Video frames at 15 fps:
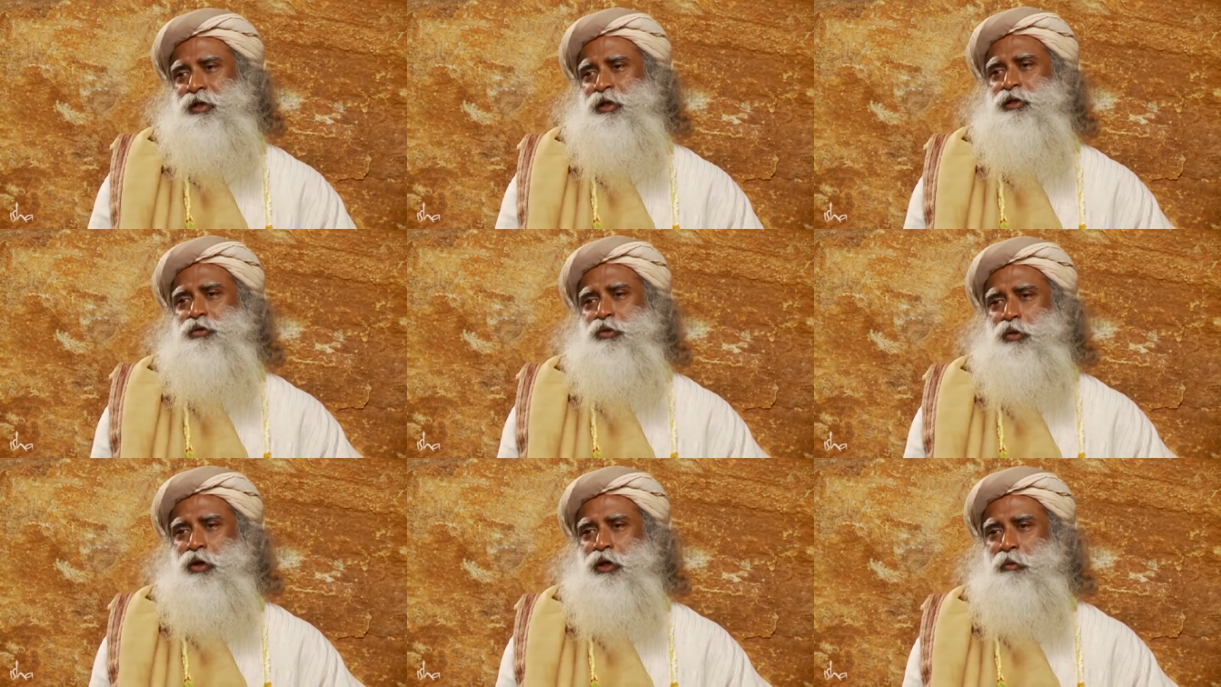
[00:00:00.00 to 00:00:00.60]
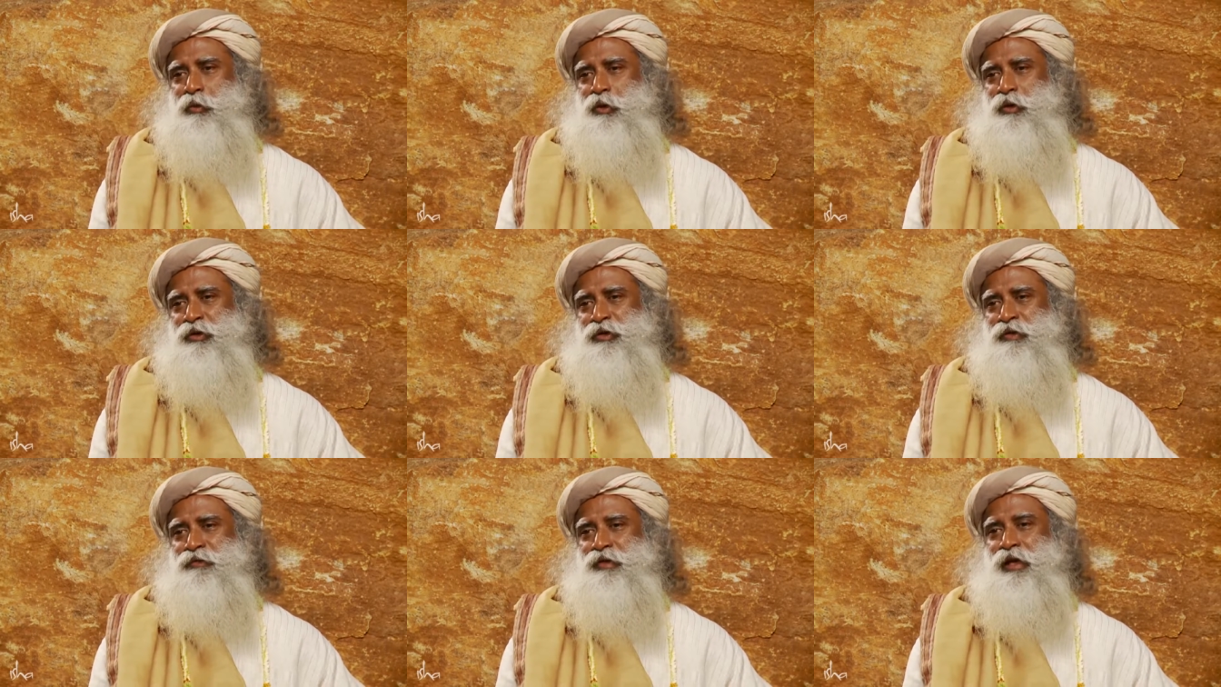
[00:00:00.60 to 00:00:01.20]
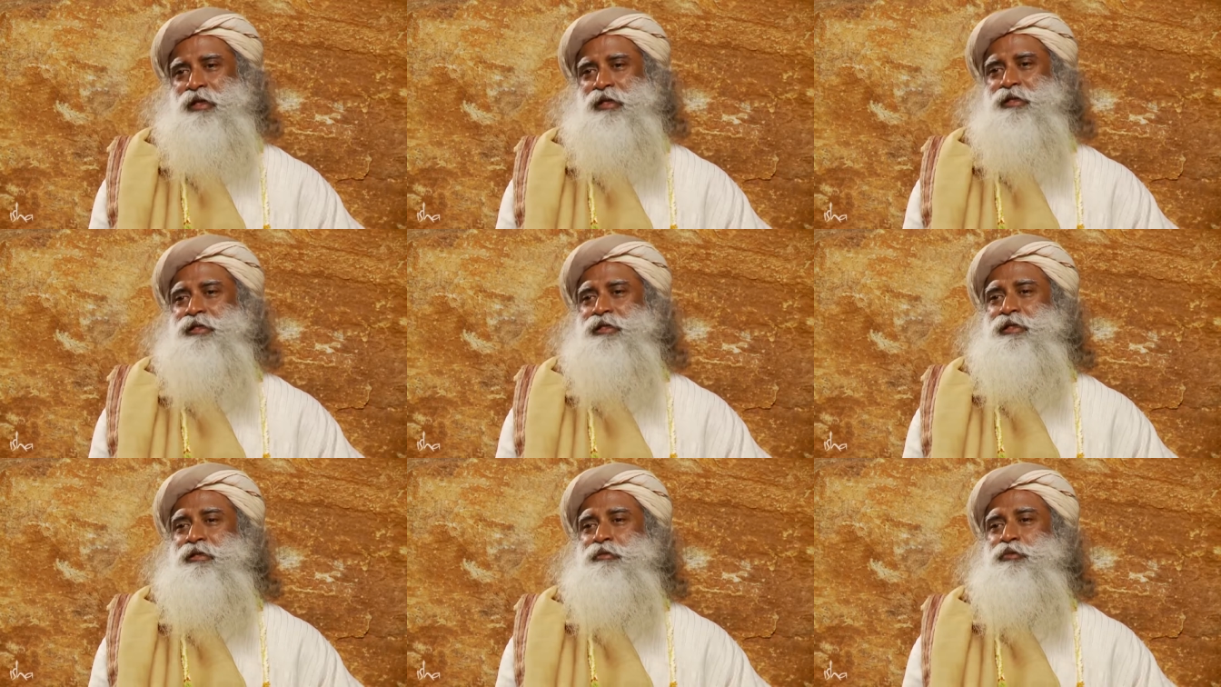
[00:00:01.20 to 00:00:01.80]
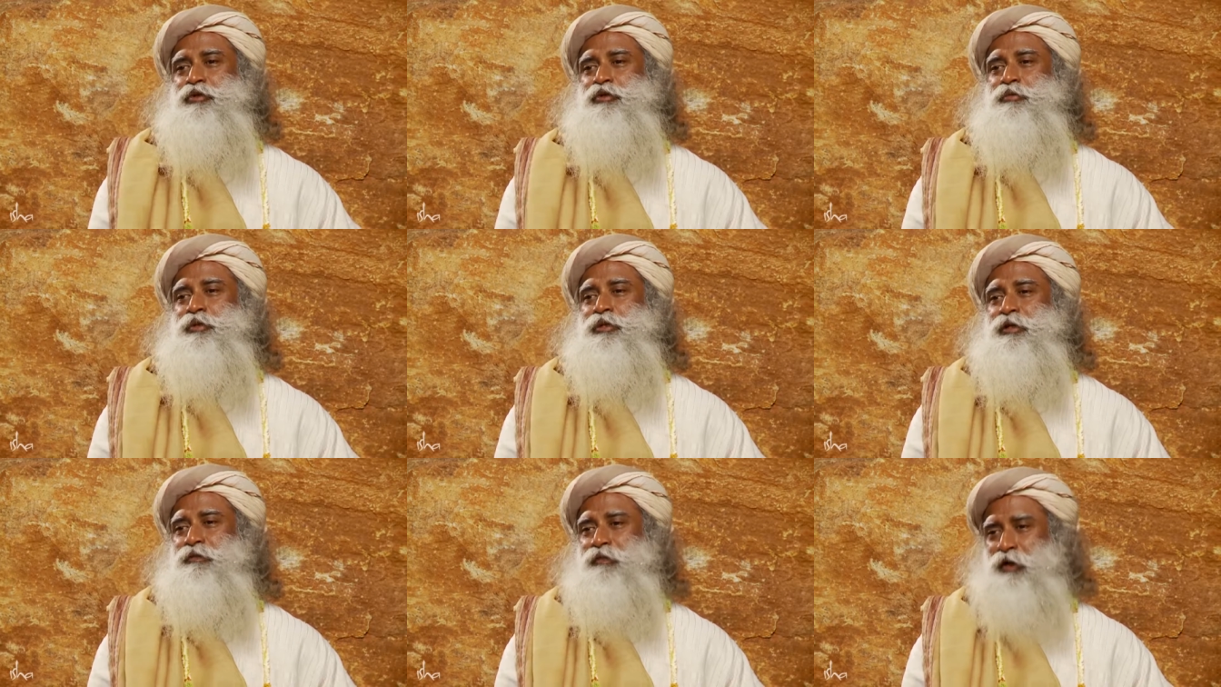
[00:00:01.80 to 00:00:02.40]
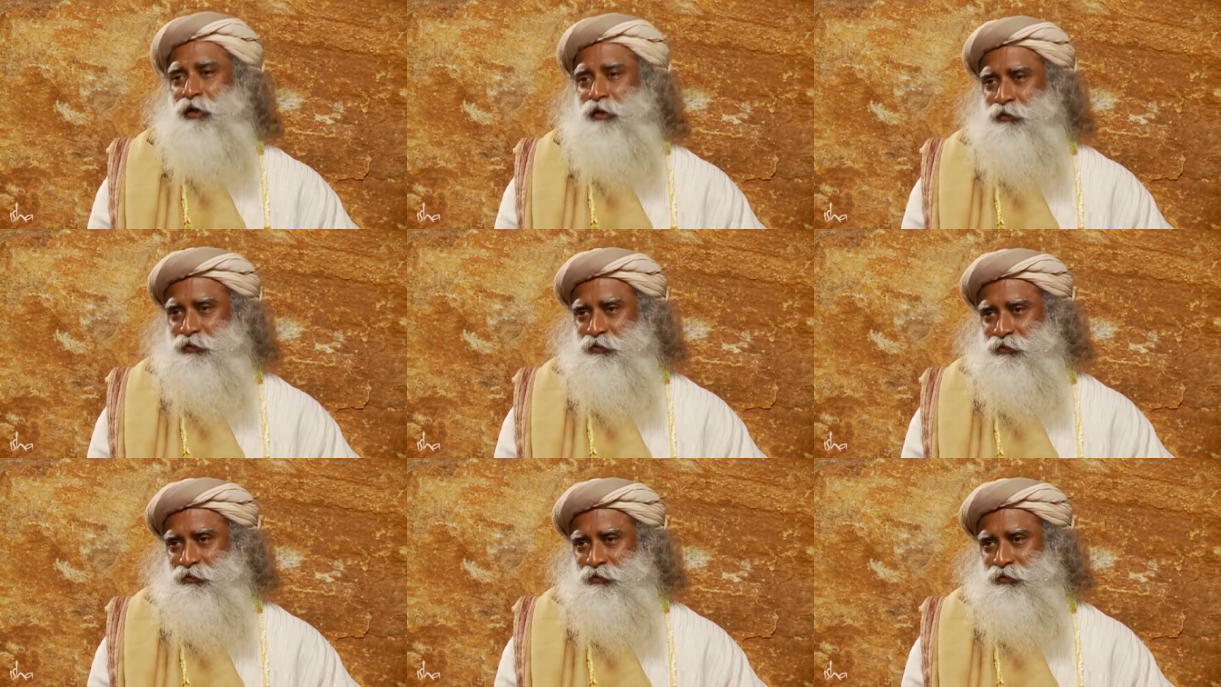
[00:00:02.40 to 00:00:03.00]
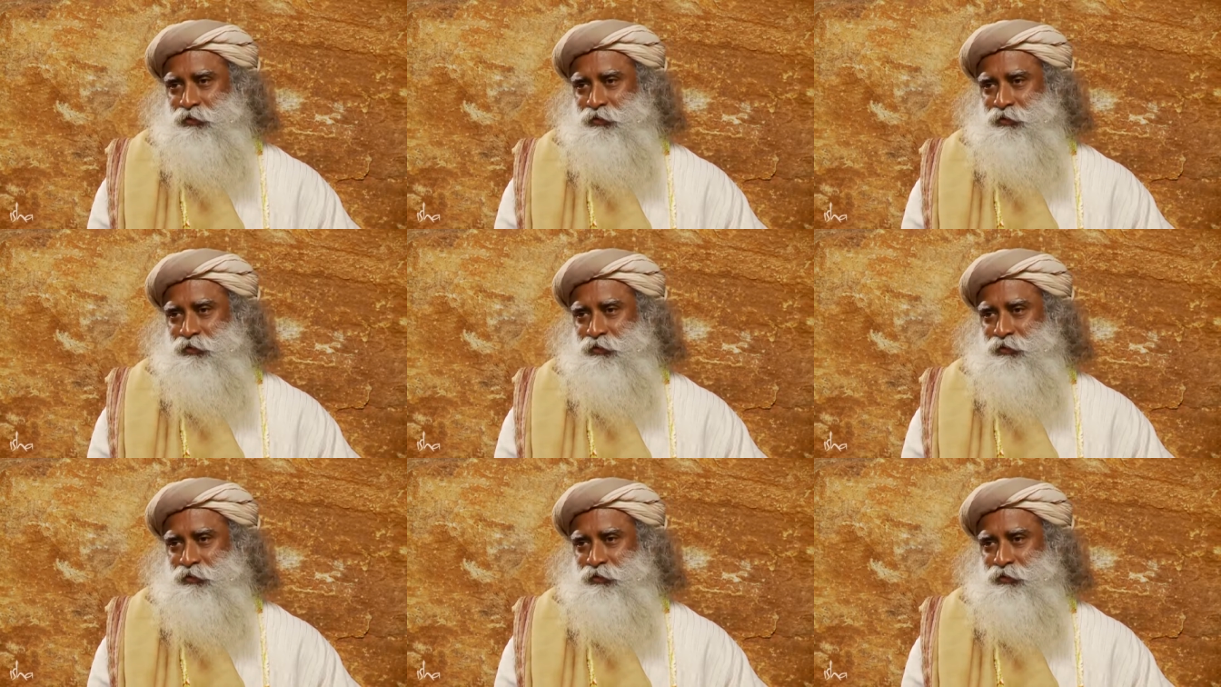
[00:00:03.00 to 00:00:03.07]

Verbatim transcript: It's only because of that it seems to be difficult.